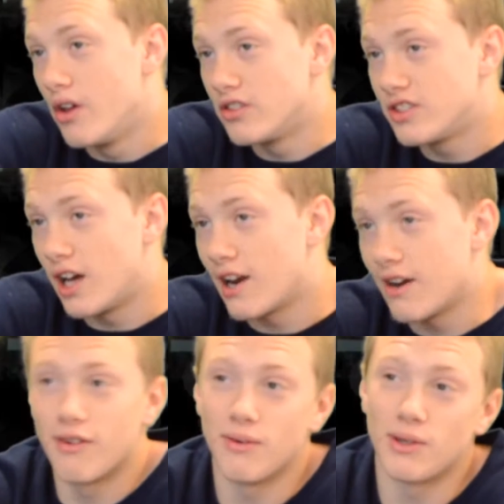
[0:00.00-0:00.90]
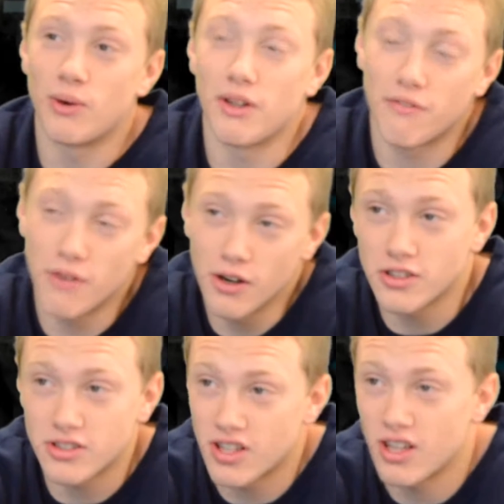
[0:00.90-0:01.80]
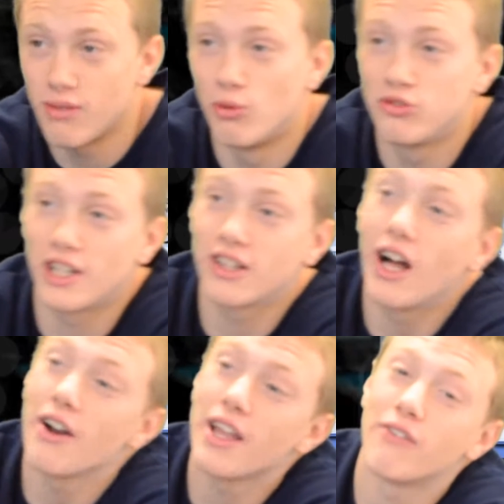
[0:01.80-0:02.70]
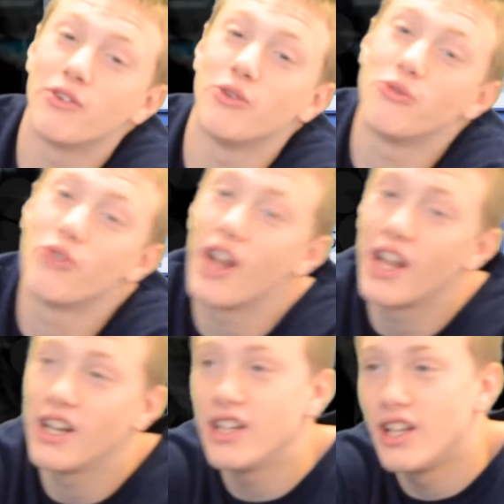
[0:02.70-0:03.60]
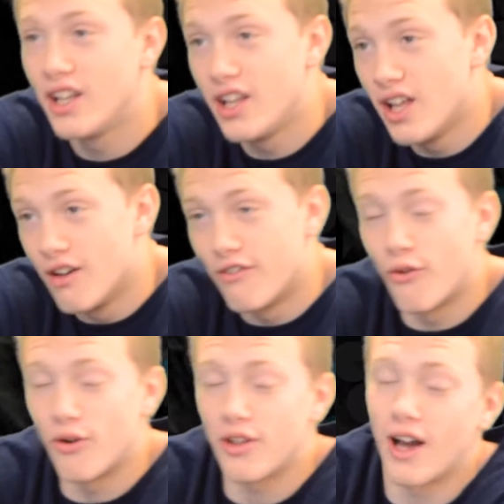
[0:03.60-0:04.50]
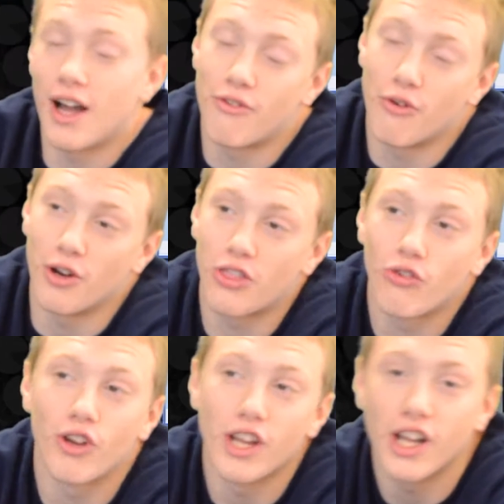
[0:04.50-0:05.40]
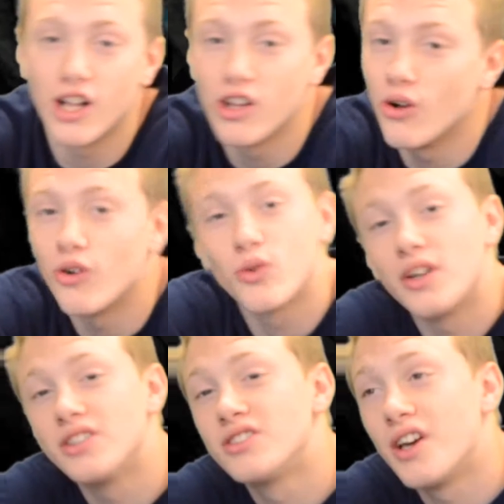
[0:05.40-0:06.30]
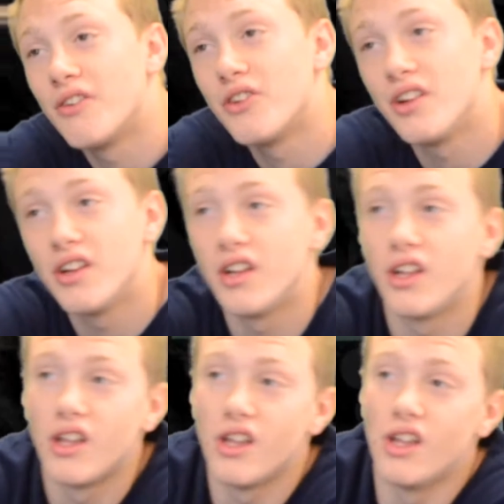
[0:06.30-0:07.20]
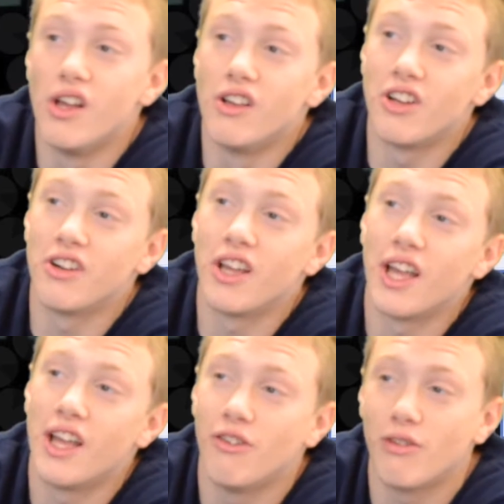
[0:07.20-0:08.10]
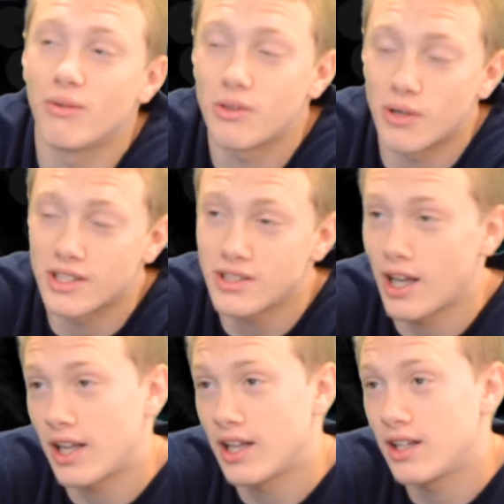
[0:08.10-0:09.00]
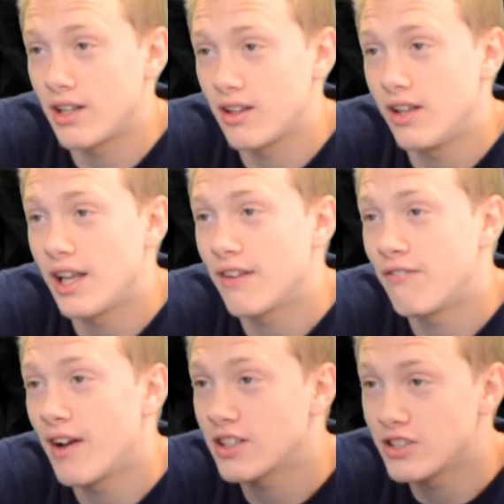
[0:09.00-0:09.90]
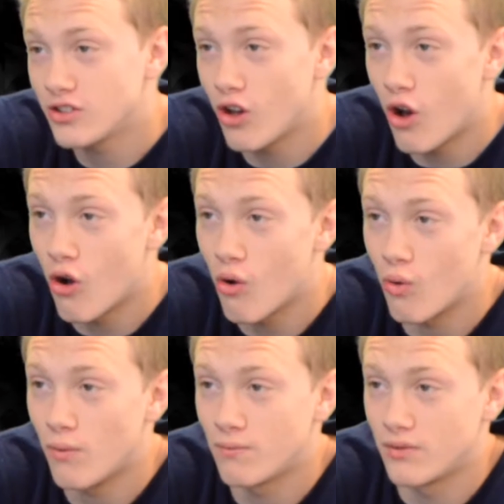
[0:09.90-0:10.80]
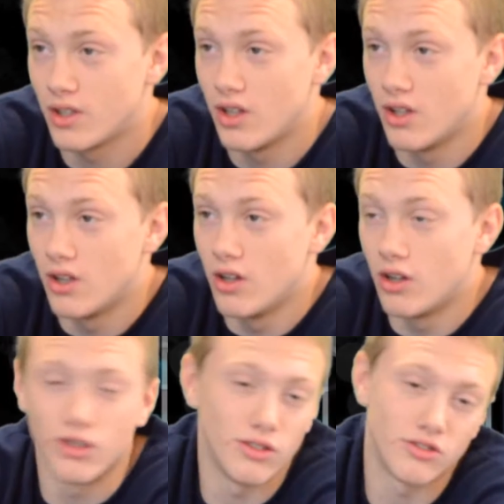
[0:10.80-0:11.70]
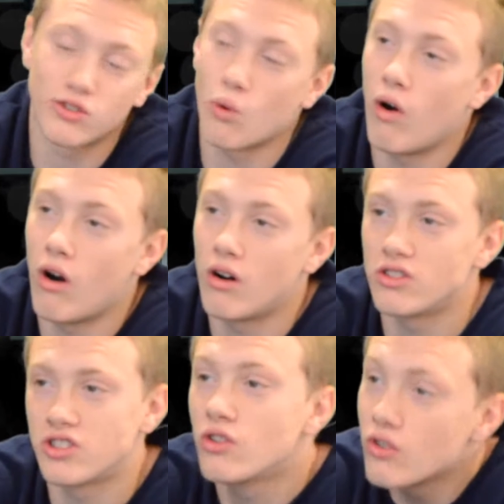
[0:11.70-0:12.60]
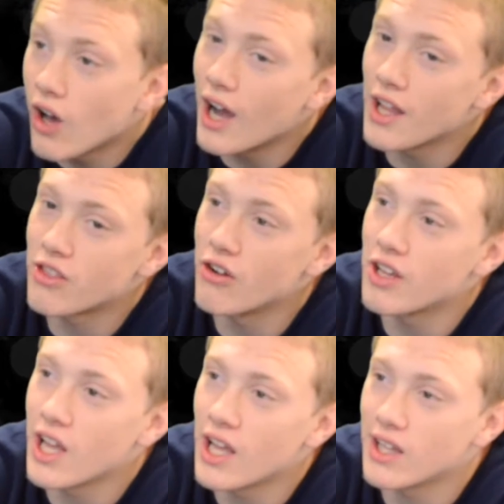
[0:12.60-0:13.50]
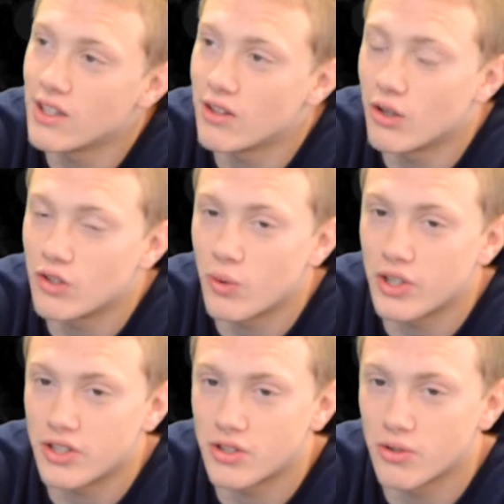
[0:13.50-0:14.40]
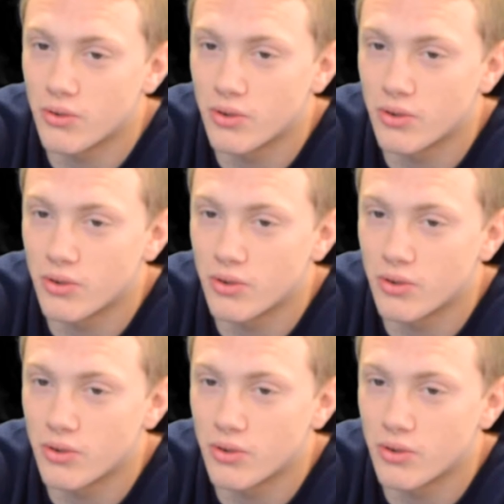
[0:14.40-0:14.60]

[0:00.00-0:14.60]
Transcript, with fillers: Saturday, November 21st, mostly cloudy, afternoon rain, 40, high 43, low 27. Sunday, November 22nd, lake effect snow and squalls high of 38, low of 22.